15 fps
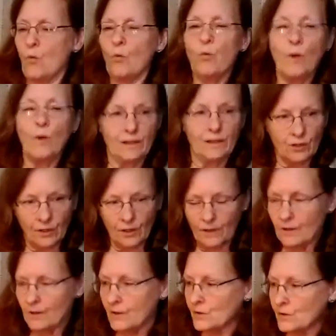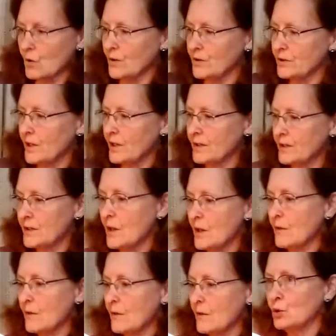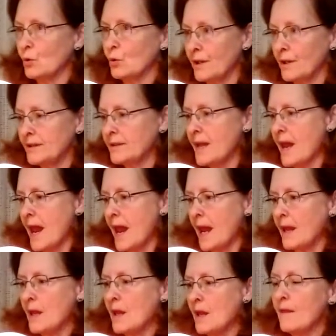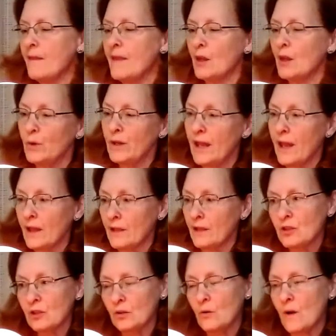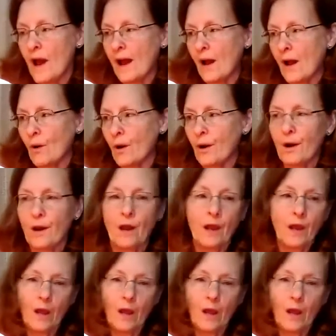winter solstice, the shortest day. Then we get to our